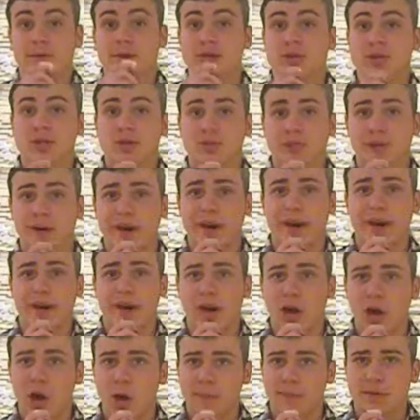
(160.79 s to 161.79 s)
This is
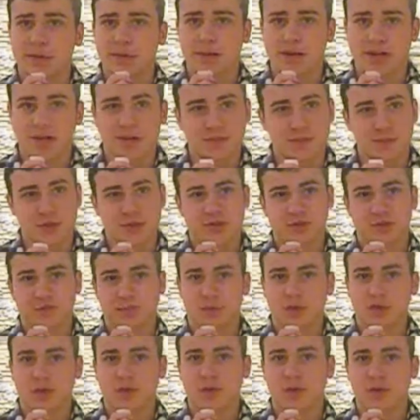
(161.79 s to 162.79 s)
why opticians must
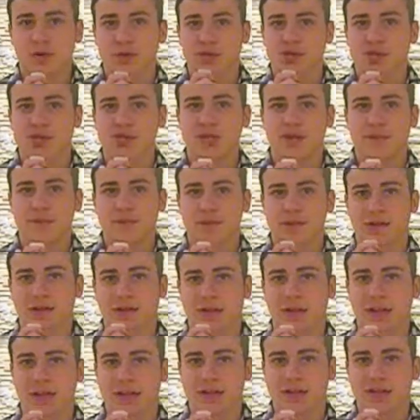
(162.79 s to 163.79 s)
remove or shift the
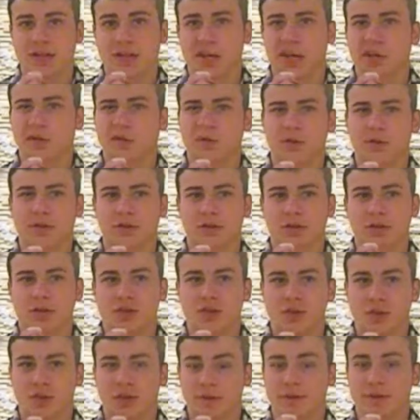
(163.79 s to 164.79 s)
lens in order to
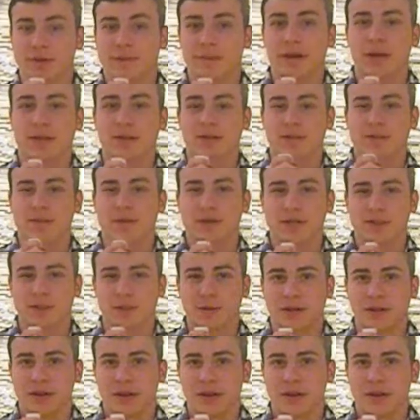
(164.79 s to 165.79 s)
control the amount of
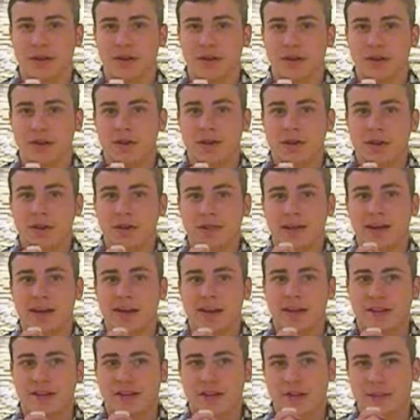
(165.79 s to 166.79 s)
visible light
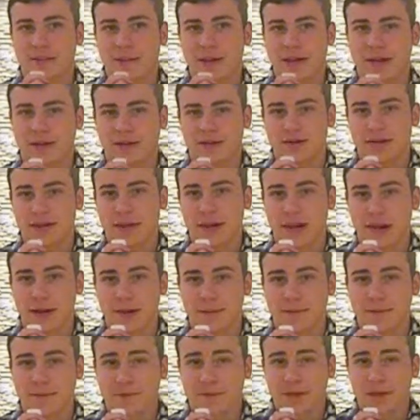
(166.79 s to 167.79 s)
let into the back of the eye.
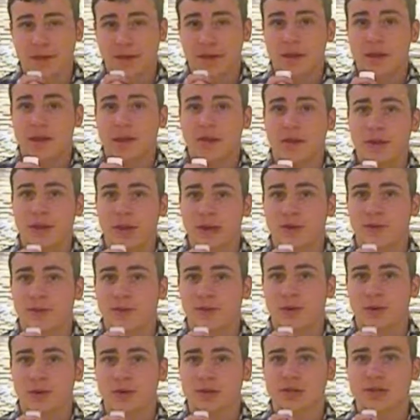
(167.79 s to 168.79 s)

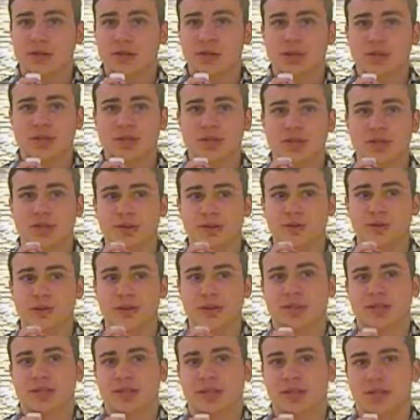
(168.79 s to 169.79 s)
Therefore, surgeons do
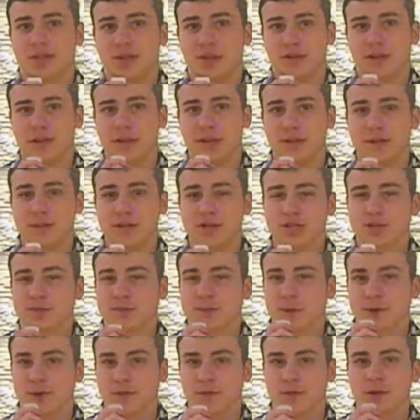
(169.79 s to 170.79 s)
this until the image
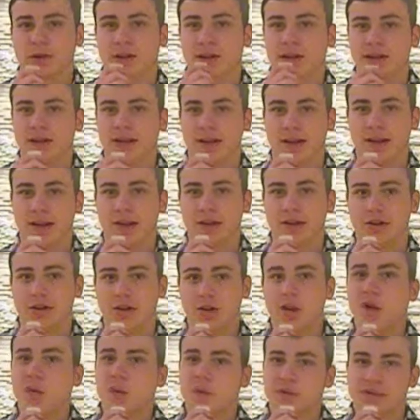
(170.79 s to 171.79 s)
is perfectly aligned
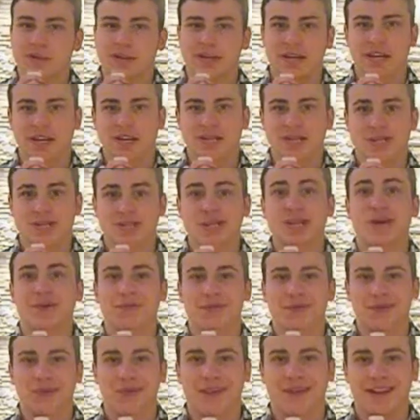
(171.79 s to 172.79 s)
with the edges
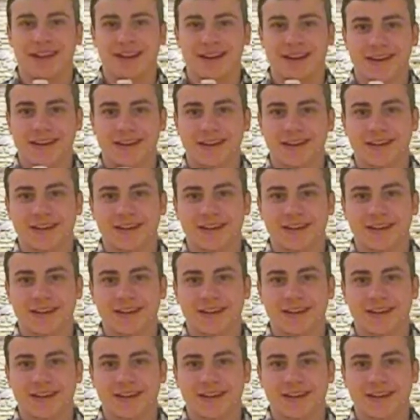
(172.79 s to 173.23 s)
of the retina.